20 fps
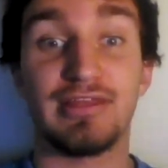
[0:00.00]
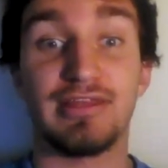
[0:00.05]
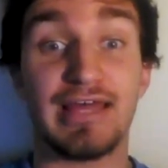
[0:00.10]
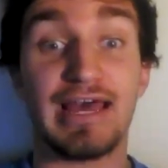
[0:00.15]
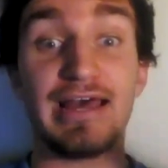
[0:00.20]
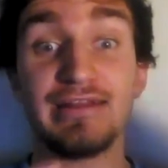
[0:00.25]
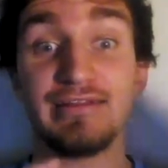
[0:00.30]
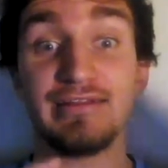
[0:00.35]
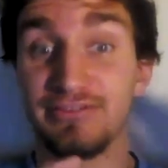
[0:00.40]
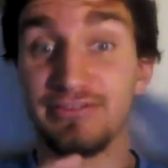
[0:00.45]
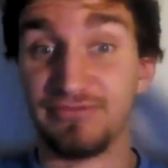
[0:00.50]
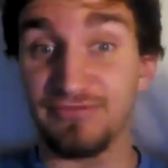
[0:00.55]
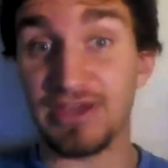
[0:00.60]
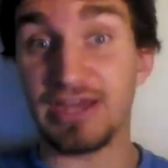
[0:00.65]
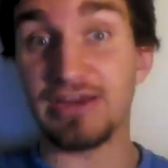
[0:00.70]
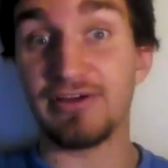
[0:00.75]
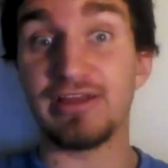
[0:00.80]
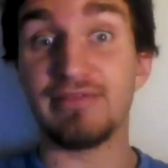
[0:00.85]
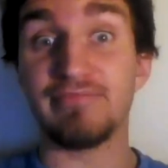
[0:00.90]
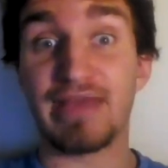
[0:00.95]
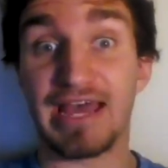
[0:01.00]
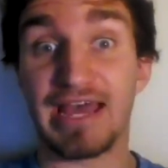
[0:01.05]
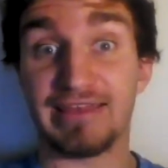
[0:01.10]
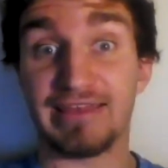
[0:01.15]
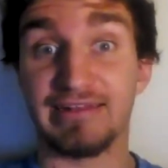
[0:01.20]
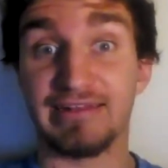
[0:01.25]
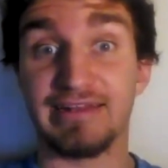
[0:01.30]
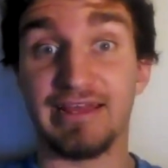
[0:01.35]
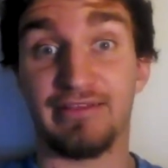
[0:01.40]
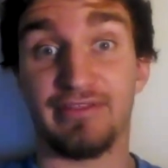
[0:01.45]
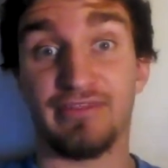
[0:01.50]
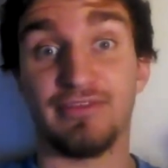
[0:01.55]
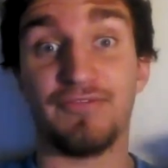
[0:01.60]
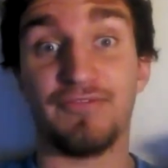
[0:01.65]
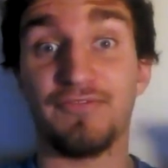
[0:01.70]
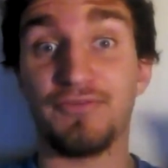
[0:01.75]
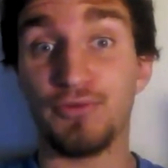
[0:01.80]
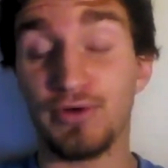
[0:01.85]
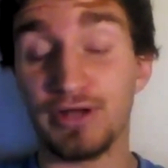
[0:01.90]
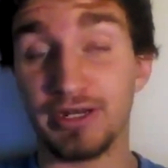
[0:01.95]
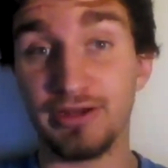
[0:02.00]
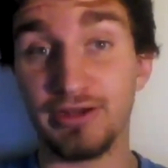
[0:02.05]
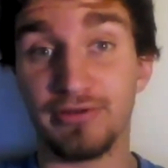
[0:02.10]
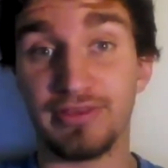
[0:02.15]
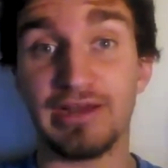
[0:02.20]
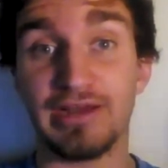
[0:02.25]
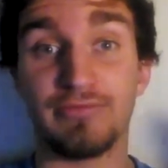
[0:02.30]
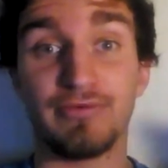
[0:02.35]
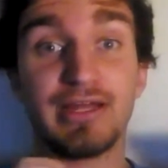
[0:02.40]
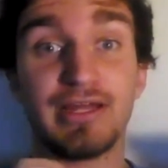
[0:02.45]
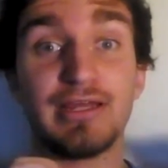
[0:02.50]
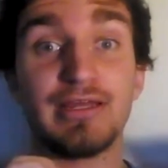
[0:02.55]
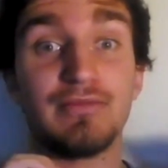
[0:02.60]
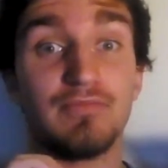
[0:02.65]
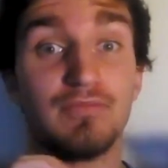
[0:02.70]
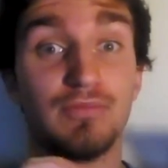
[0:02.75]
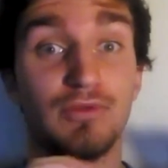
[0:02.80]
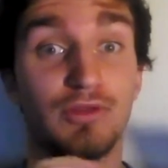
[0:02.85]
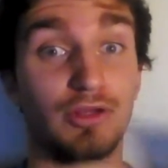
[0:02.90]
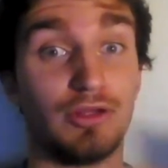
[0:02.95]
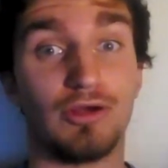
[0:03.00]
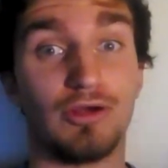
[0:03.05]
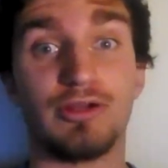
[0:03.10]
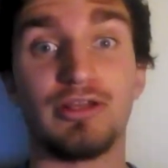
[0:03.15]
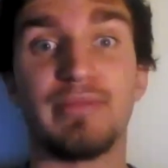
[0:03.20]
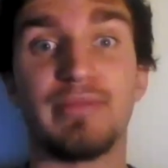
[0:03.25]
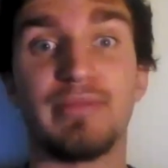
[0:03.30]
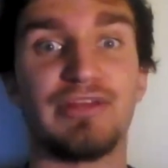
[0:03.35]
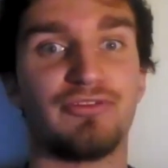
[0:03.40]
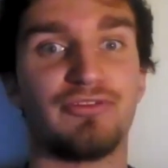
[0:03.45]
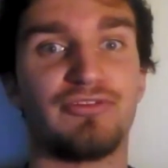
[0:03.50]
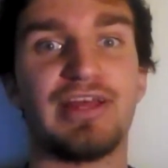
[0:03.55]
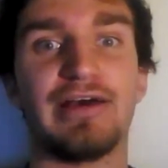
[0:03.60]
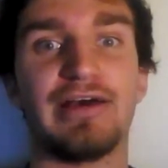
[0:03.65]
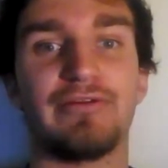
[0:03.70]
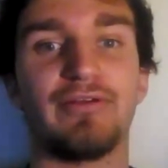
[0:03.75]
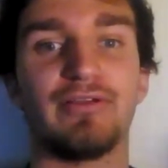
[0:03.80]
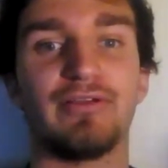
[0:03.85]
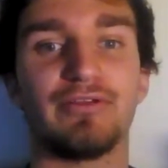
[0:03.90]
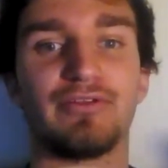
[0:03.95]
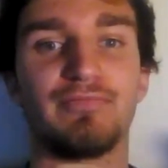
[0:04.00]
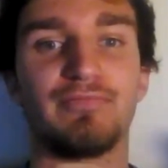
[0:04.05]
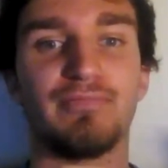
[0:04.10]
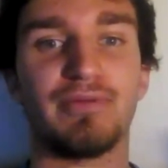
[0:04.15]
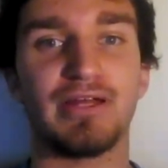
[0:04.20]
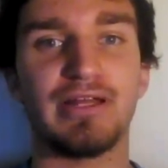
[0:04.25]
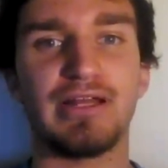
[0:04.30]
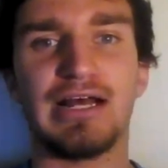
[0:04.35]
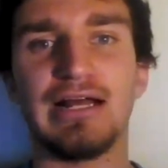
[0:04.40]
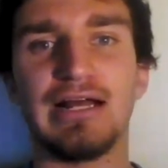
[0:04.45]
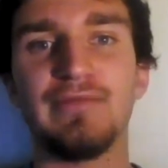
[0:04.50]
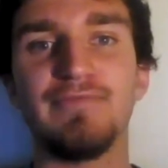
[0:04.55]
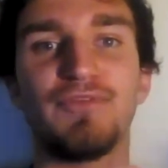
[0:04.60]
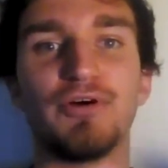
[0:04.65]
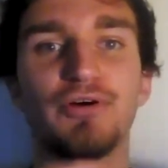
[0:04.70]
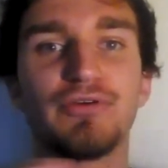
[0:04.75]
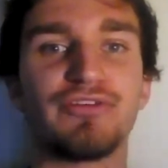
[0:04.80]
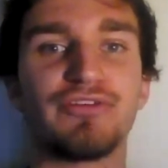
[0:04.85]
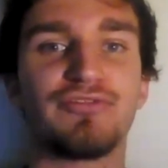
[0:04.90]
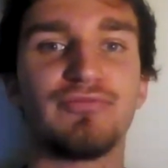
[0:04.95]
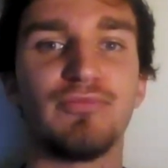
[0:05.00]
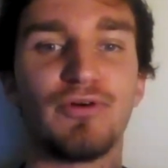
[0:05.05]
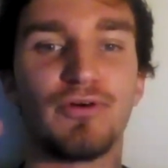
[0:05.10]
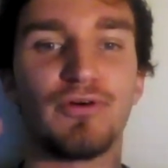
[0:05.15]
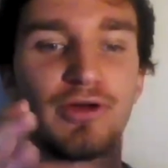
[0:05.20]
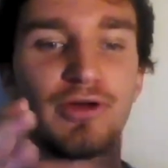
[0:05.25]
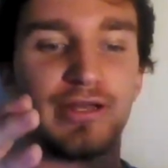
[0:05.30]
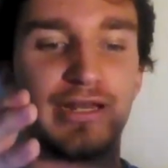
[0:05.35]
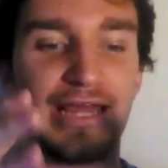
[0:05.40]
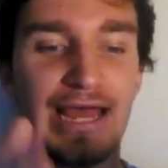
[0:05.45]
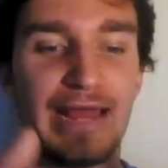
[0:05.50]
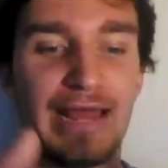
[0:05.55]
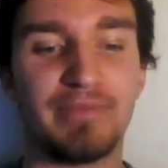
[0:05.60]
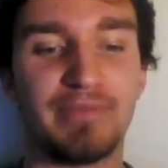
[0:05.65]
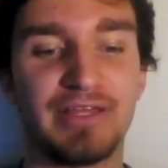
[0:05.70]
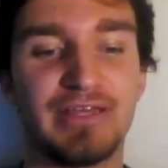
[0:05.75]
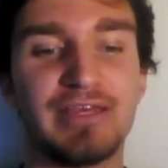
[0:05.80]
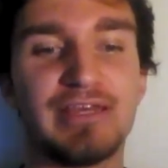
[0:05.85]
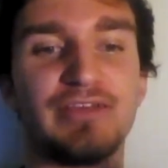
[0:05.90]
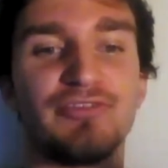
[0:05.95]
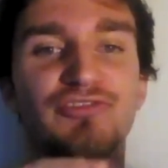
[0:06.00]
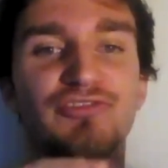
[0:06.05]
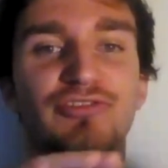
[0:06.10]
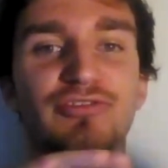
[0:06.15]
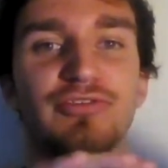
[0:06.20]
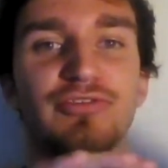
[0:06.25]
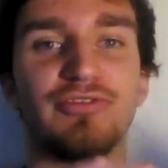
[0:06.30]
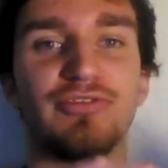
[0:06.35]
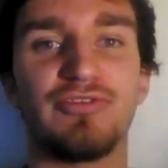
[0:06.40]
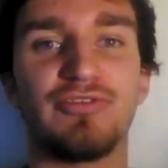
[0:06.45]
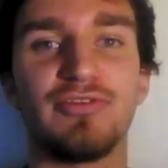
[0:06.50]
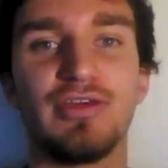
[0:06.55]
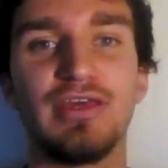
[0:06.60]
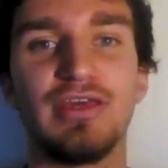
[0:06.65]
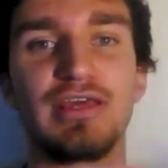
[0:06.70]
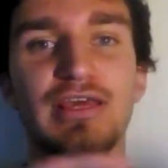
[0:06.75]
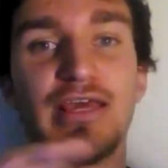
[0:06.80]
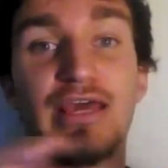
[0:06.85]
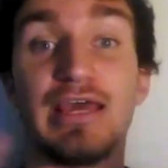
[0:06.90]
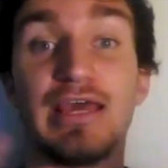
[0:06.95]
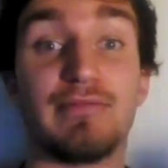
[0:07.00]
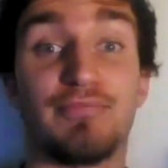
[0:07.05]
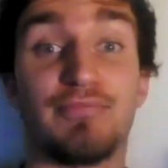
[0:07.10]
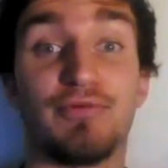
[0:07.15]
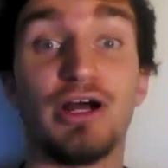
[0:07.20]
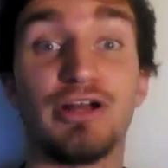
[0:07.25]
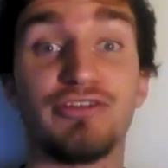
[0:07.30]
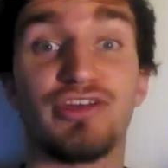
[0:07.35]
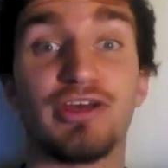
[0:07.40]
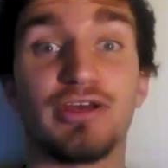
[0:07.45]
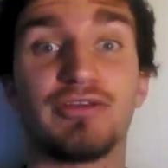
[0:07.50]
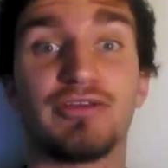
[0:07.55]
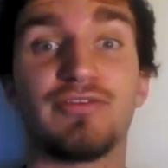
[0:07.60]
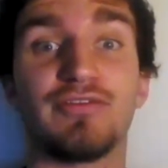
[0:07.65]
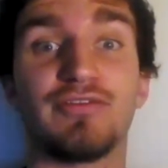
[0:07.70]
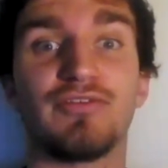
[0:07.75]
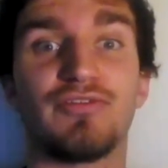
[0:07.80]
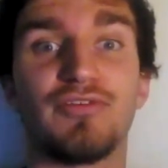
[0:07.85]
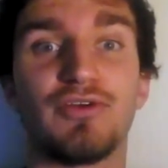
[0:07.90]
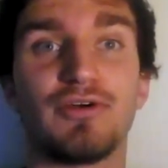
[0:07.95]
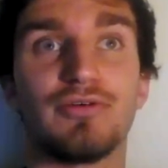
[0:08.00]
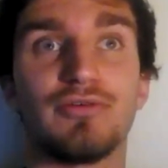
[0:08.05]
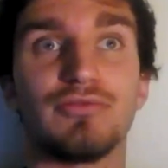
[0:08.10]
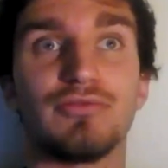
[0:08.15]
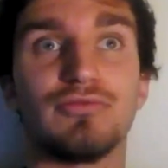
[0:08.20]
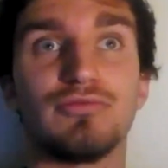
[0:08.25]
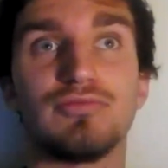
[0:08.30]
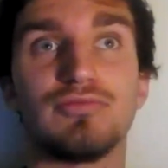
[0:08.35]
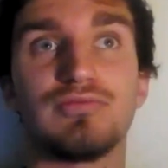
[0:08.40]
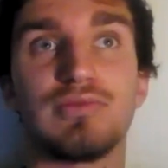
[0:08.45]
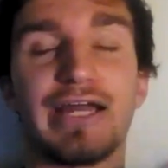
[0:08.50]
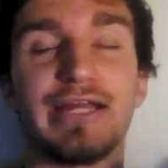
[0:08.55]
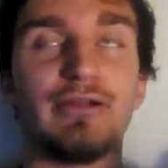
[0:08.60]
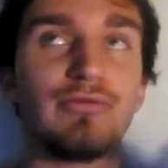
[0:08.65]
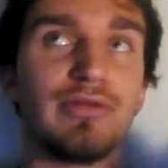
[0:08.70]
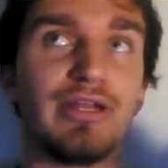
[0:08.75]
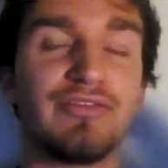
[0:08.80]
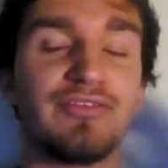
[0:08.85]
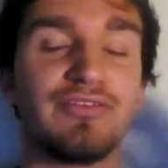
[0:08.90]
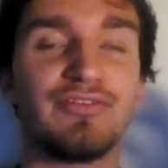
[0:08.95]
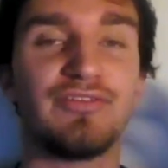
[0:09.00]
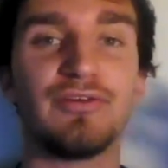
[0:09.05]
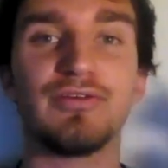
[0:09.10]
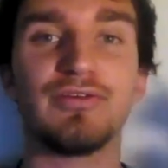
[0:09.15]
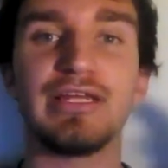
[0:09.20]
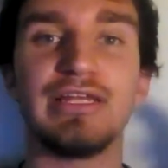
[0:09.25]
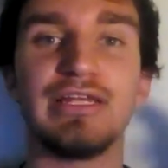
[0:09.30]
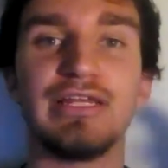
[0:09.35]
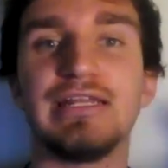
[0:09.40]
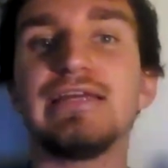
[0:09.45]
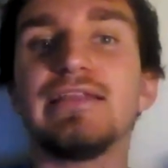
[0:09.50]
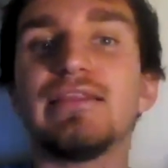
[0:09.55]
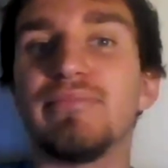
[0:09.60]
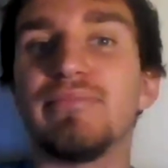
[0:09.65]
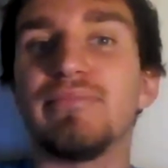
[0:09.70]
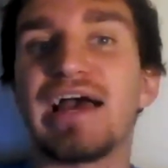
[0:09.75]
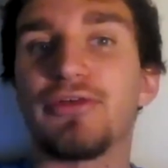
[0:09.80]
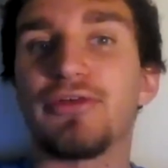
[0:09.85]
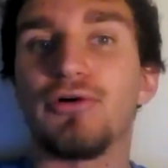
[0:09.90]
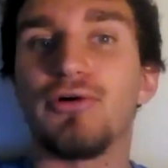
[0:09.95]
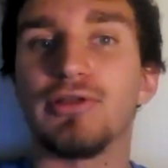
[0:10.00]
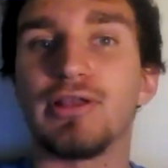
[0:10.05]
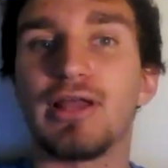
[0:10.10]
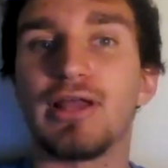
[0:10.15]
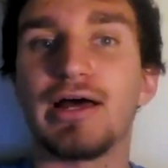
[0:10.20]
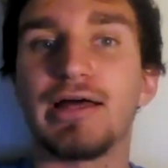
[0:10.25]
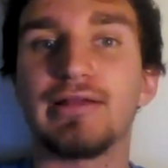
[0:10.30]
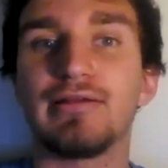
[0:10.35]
That is very math intensive. If you want to go that way, learn the matrix calculus. But I'm focused more on applications and projects, and so I don't necessarily need the math a whole